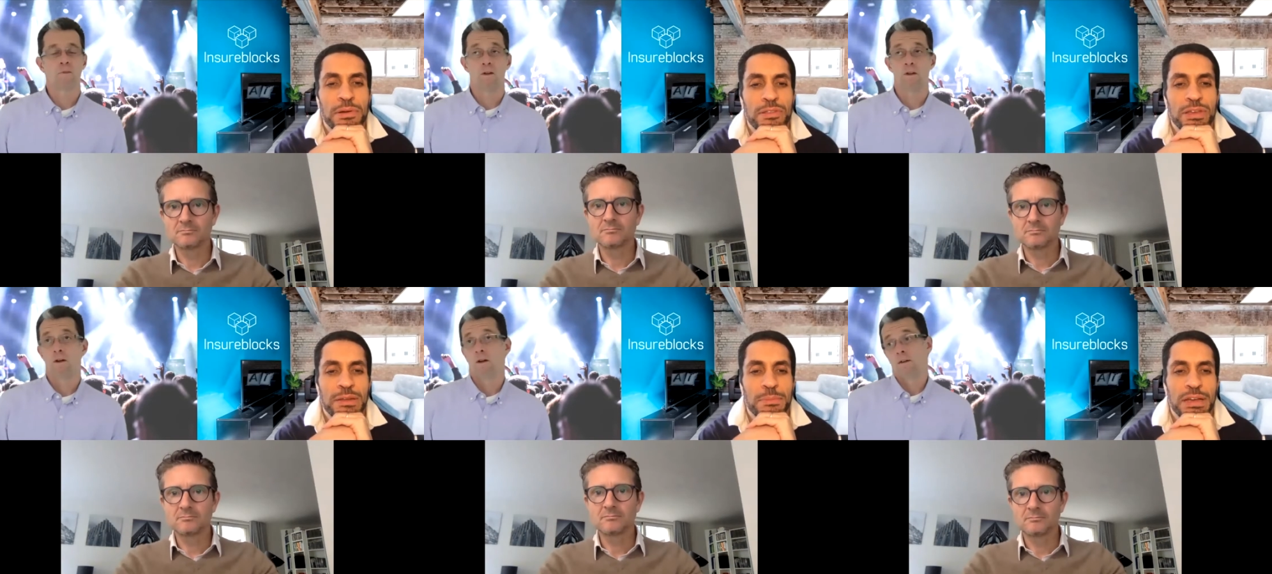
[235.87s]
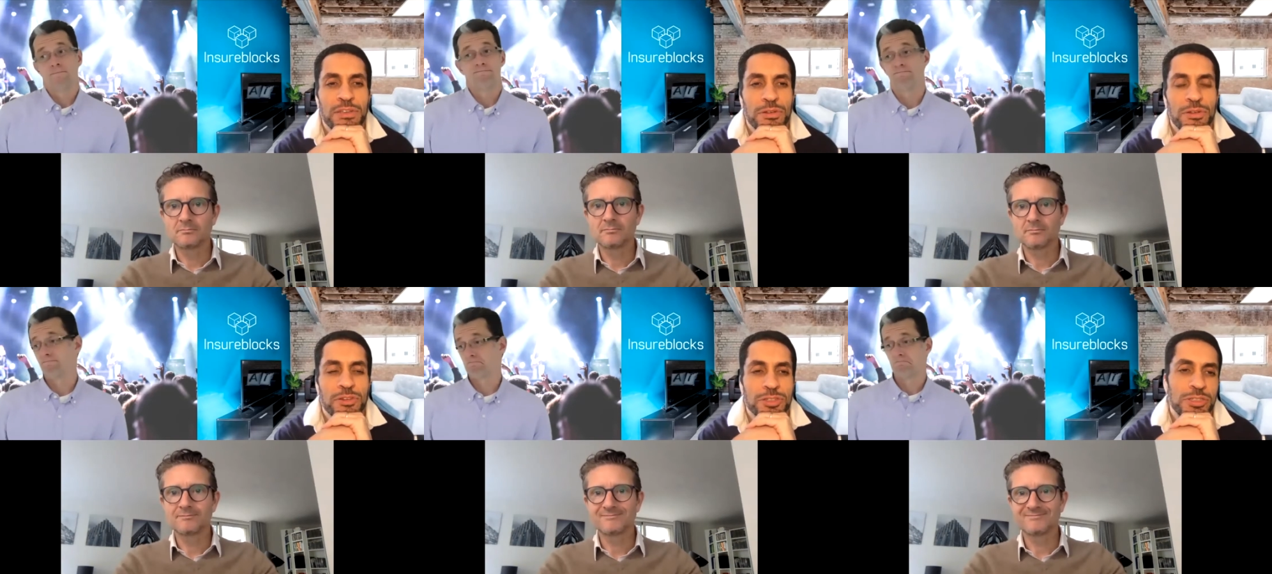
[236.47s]
Speaker 1: ticket master
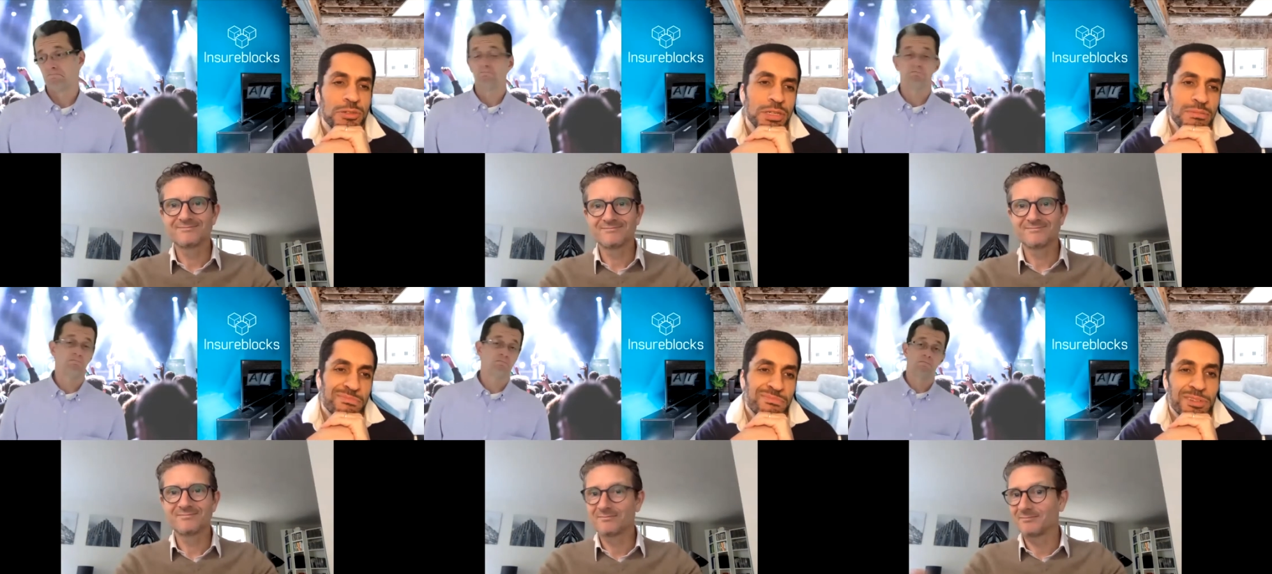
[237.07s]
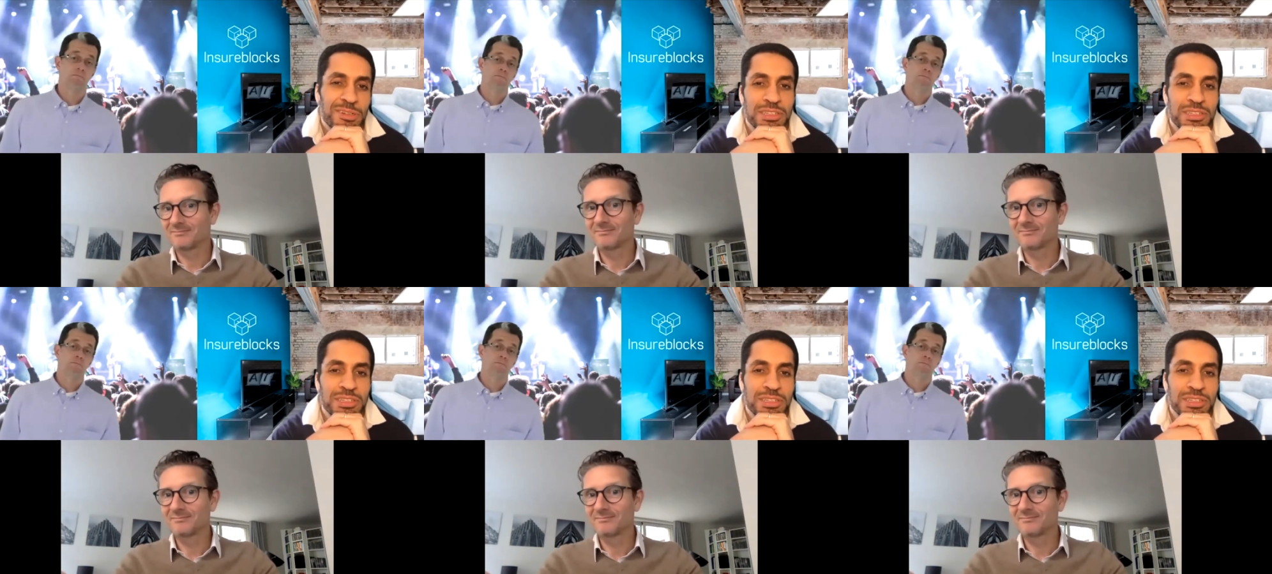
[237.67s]
could just do it on a